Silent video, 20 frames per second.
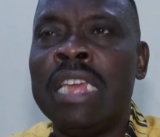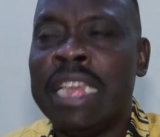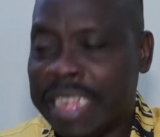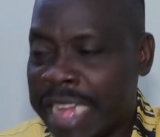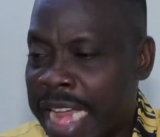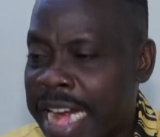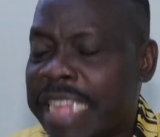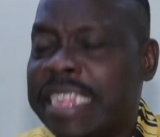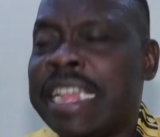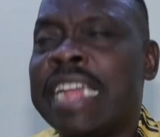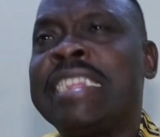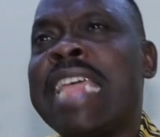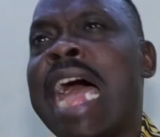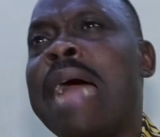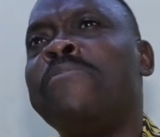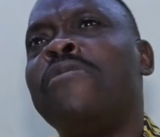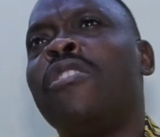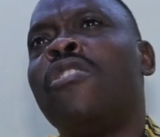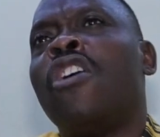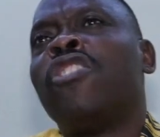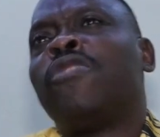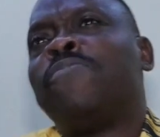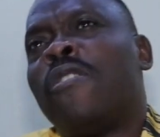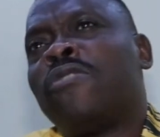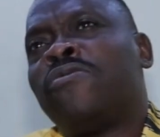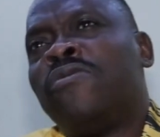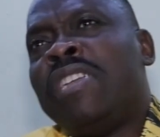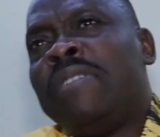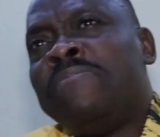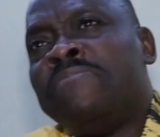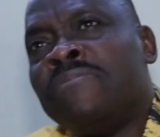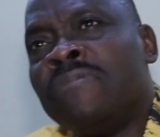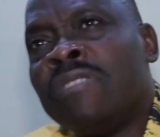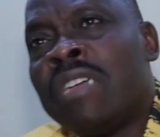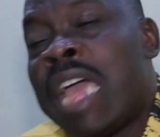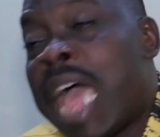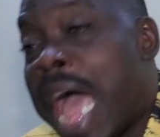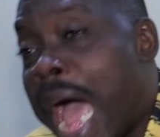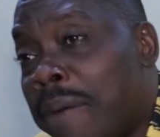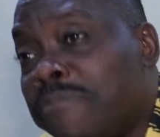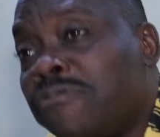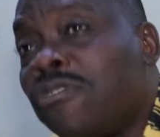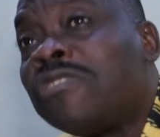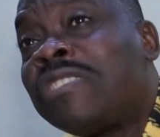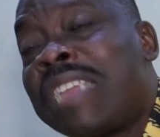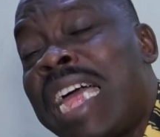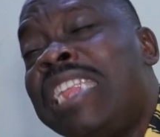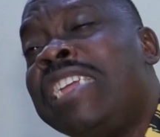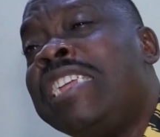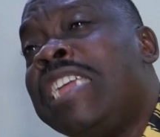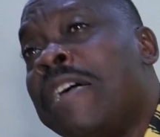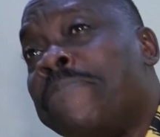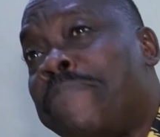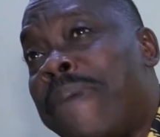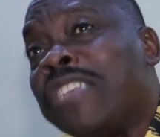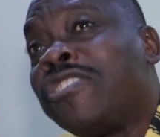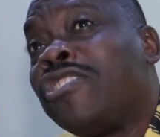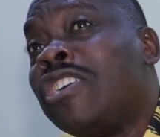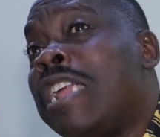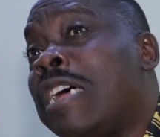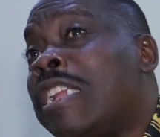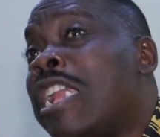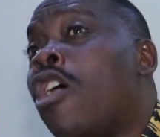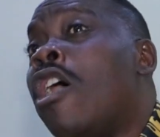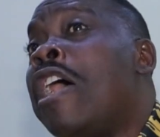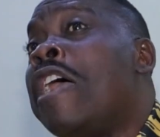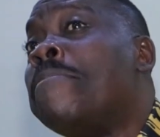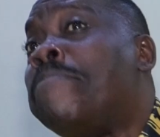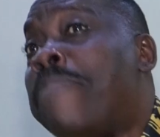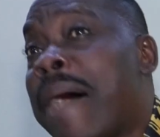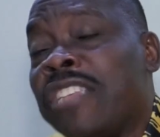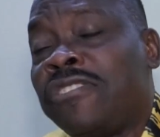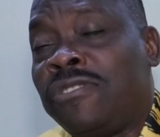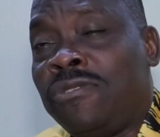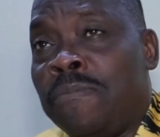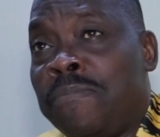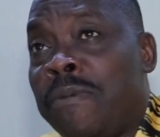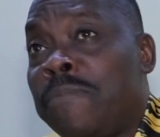He said, there's a time the Lord spoke to him. I'm just telling you, a person, they're not a pastor.